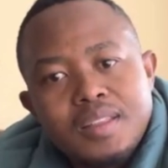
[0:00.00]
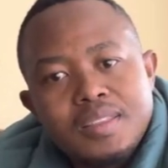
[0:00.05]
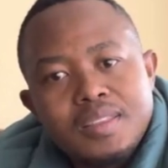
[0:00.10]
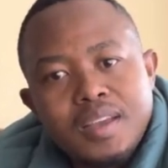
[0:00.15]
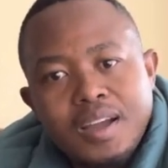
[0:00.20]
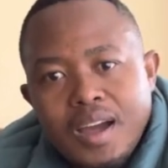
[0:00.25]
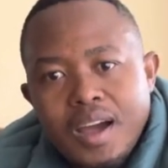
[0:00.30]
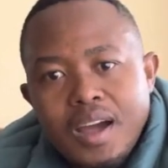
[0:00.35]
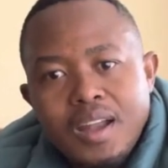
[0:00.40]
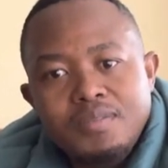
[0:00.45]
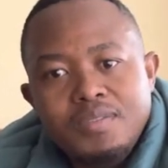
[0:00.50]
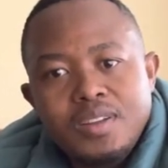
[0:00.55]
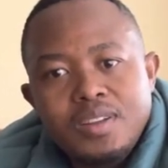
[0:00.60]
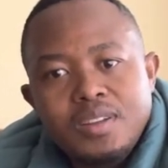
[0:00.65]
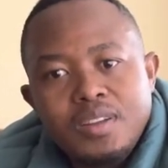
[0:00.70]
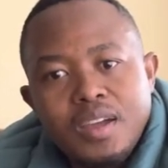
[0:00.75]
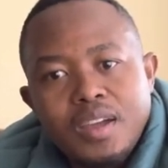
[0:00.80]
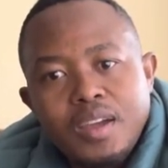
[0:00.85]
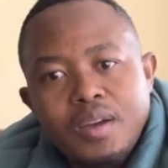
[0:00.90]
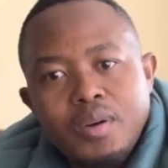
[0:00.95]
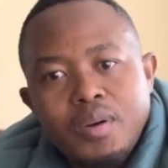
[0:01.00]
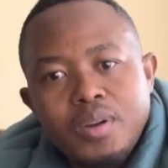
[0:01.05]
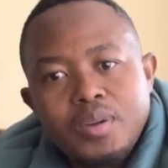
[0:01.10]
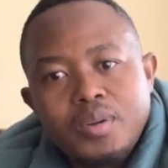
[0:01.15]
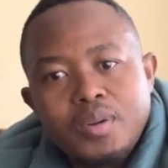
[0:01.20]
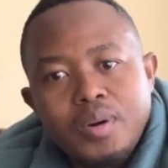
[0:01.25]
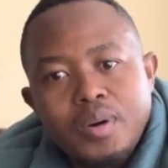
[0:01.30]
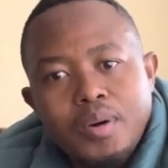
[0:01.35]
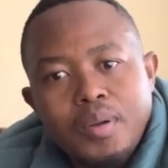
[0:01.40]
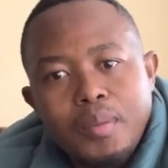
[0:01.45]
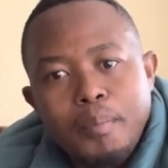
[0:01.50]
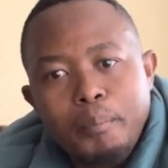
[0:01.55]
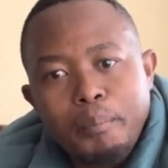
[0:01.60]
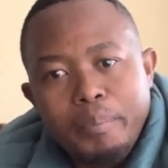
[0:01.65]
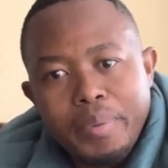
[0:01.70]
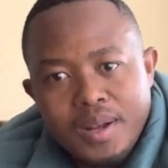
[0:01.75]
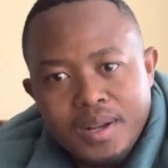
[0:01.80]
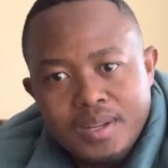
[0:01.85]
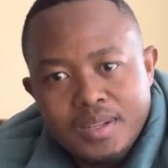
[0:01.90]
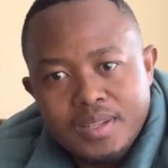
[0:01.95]
They can't even what do you call,
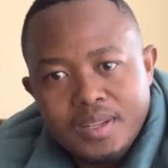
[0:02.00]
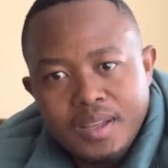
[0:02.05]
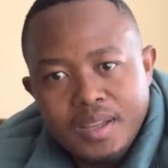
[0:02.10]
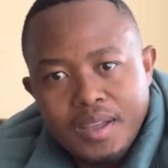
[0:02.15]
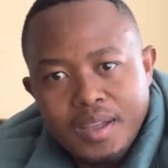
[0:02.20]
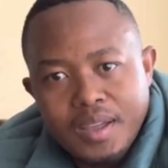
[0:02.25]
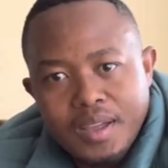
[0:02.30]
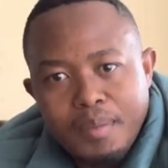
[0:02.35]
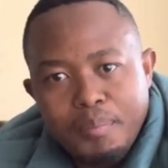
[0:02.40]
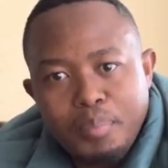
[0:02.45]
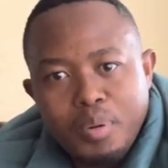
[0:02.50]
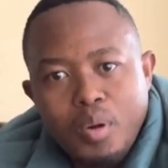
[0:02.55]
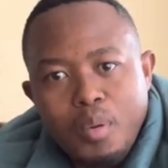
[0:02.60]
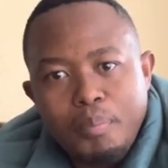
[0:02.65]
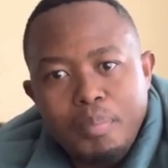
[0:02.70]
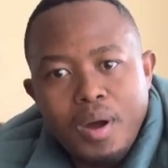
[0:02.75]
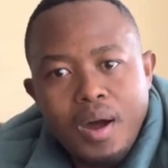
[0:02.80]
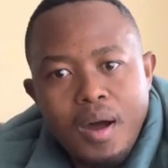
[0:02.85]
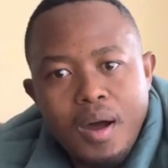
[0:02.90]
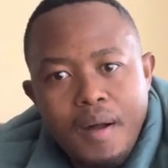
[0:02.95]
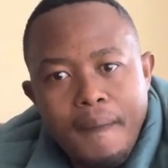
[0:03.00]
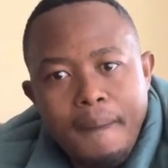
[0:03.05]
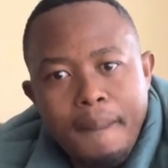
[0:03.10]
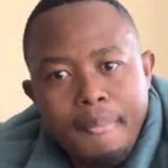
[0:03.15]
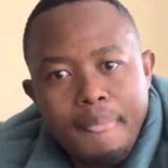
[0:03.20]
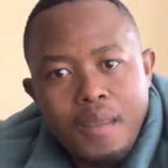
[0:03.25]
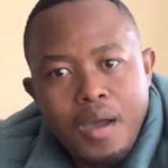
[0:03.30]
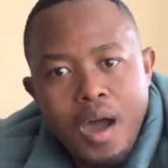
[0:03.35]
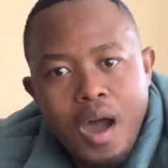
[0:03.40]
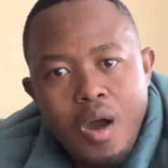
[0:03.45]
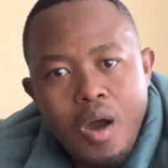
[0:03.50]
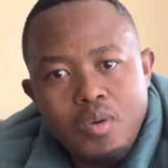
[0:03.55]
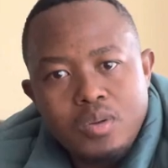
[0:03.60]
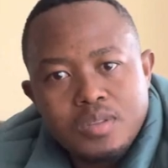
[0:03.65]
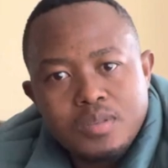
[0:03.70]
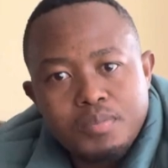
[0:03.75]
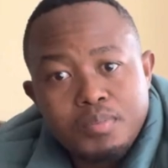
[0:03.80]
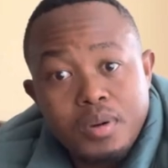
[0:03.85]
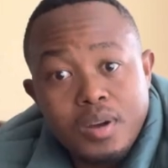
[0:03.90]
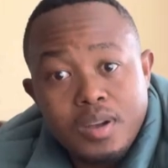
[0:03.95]
build a proper
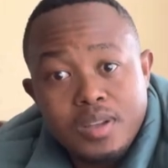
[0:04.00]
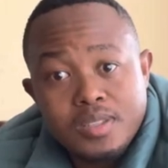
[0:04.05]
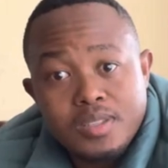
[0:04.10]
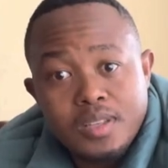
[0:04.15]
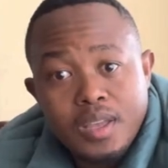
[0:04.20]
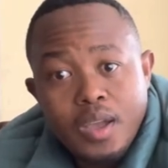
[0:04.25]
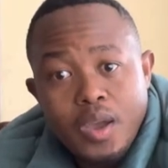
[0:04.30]
house, because